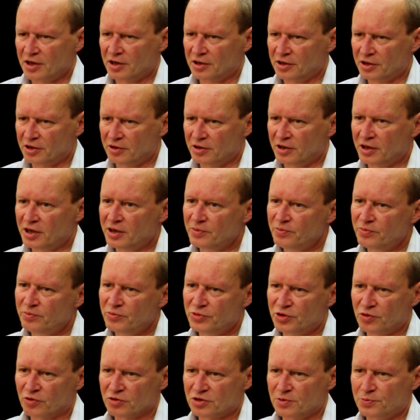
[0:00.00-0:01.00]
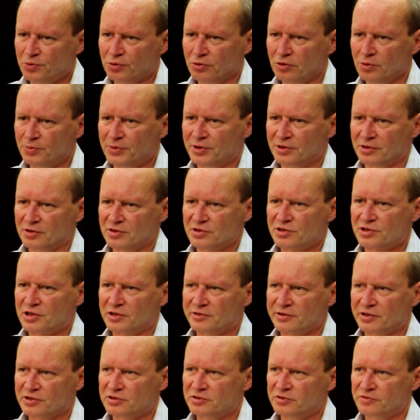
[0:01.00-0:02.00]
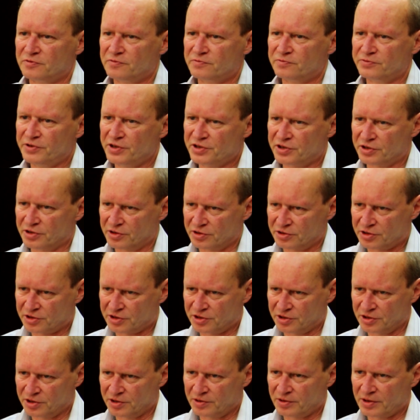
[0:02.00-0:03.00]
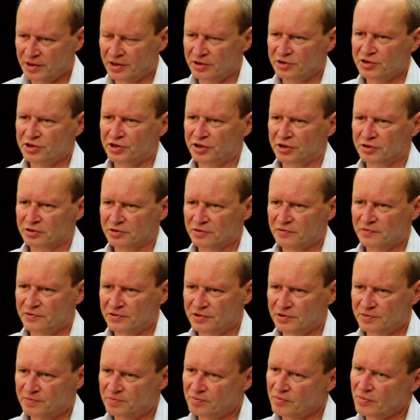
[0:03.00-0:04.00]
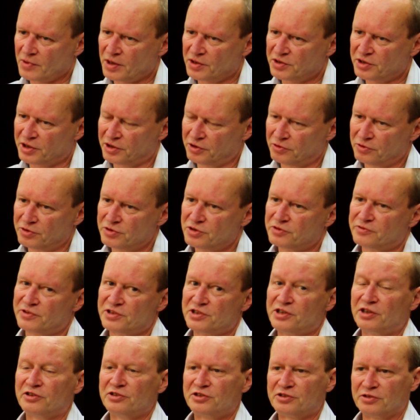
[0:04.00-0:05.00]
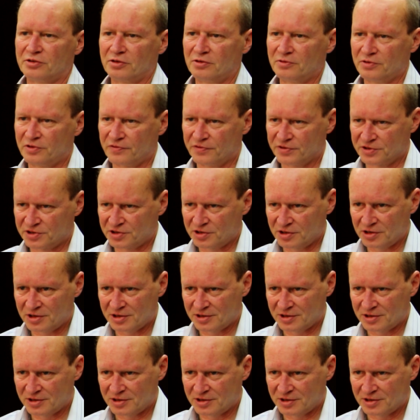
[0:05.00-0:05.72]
Hello, I'm Dr. Paul Mills, Director of Research and Engineering for Tannoy's Residential Division.